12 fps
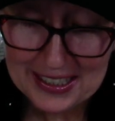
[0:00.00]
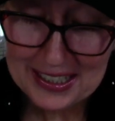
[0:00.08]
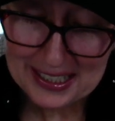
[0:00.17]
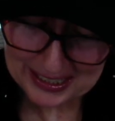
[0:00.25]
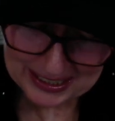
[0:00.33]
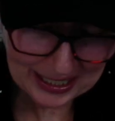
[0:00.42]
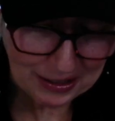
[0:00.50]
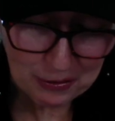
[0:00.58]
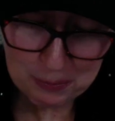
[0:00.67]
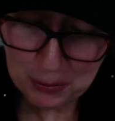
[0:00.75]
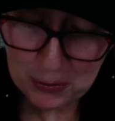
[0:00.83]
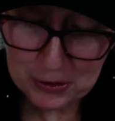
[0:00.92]
he gave a
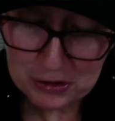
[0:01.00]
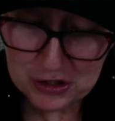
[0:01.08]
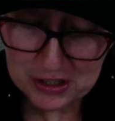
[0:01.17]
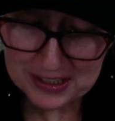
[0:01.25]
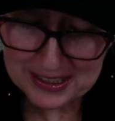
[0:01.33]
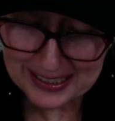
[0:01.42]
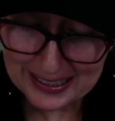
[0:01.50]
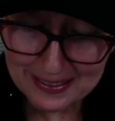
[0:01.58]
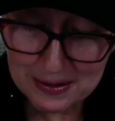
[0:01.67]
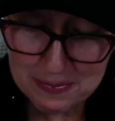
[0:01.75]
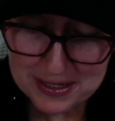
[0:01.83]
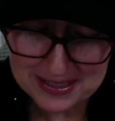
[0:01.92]
portion in
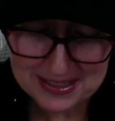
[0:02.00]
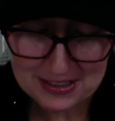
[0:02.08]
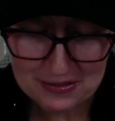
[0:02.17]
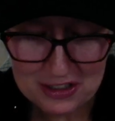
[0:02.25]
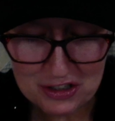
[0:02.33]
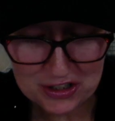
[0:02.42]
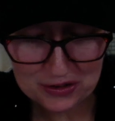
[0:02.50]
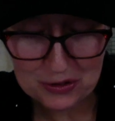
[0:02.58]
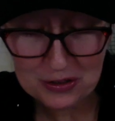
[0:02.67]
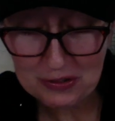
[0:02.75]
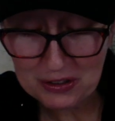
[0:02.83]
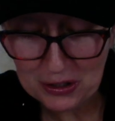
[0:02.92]
the midst of the
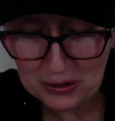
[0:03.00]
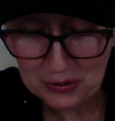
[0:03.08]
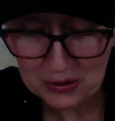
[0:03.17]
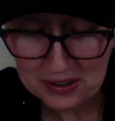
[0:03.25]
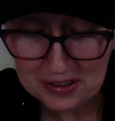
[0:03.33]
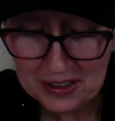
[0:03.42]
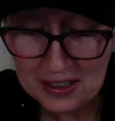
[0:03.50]
children of Yehuda,